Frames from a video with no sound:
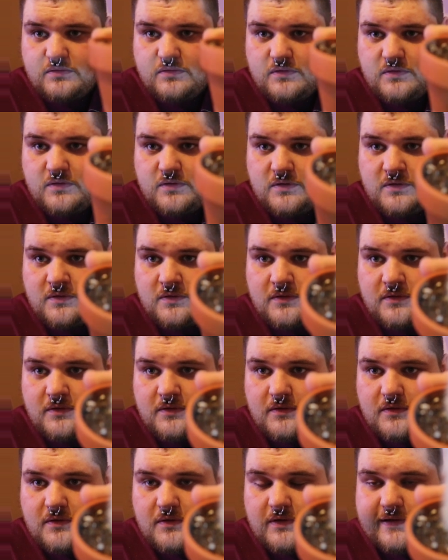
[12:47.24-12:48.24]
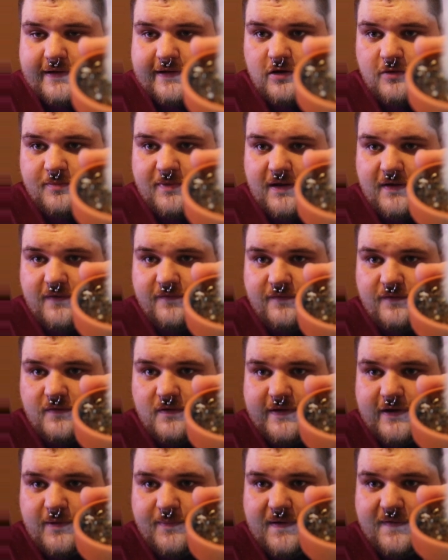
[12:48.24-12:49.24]
little bit of
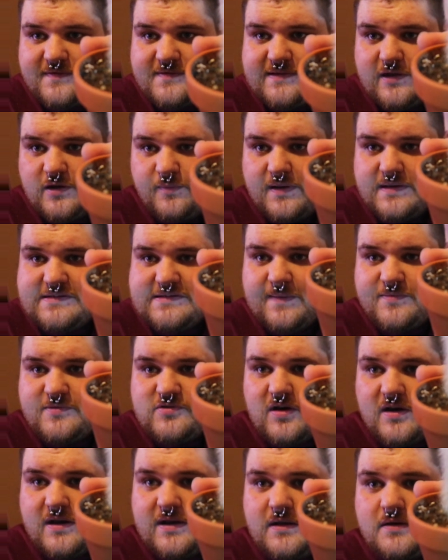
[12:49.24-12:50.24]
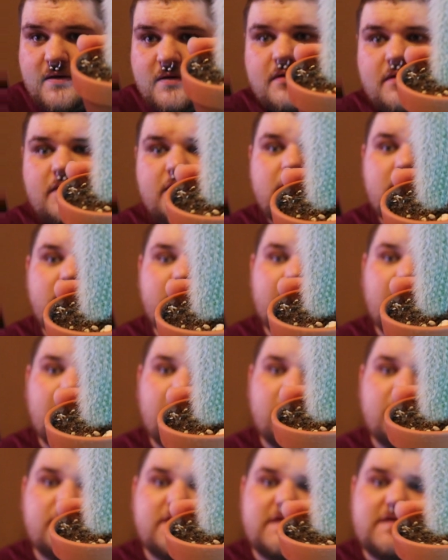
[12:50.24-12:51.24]
substrate. You know, just
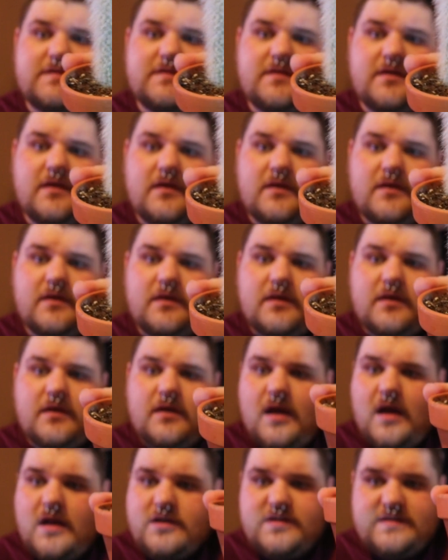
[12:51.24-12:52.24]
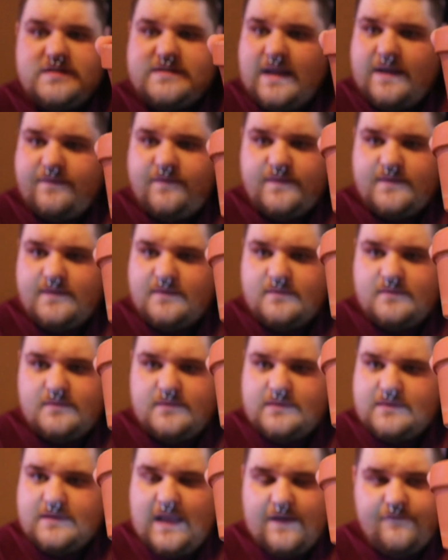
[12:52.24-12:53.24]
having the best
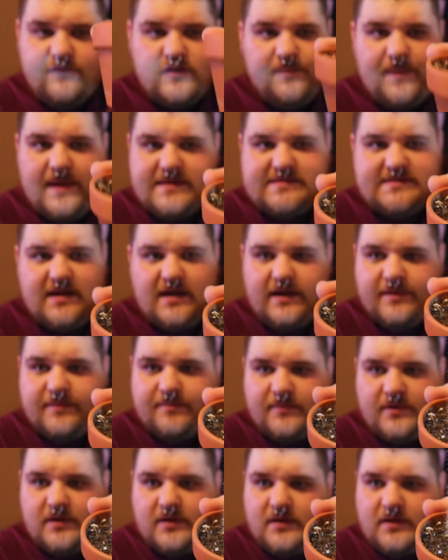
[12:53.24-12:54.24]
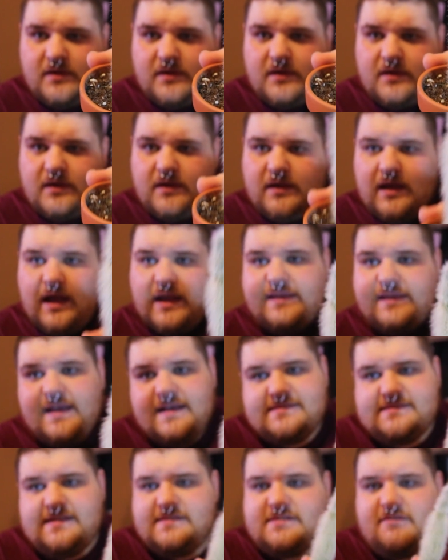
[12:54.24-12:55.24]
time. And yes, it's growing
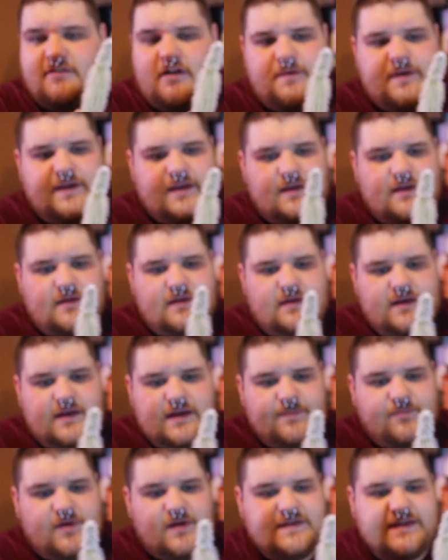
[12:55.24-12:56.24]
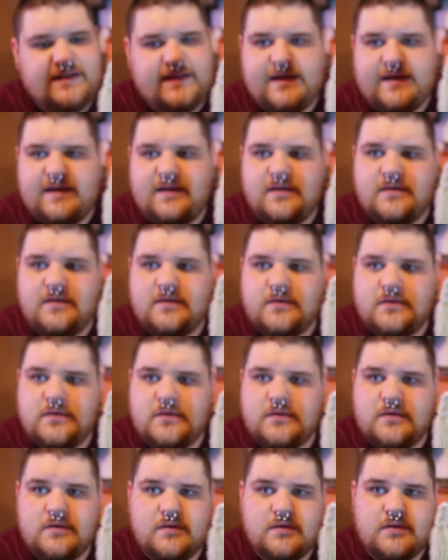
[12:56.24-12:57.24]
in a pretty
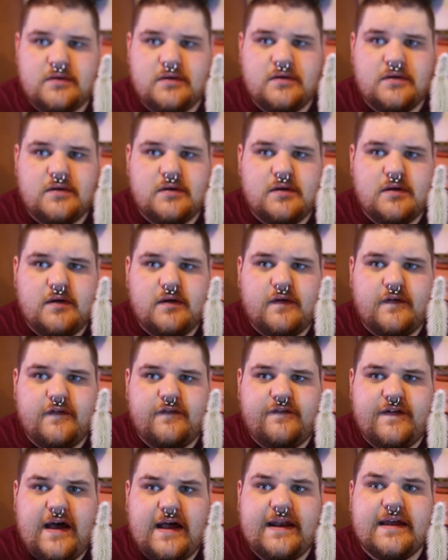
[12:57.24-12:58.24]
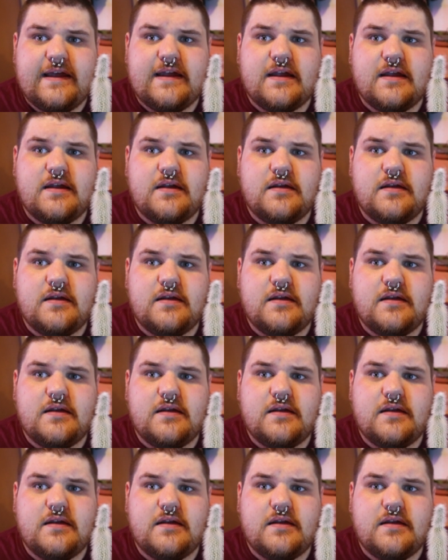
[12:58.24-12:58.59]
phallic manner,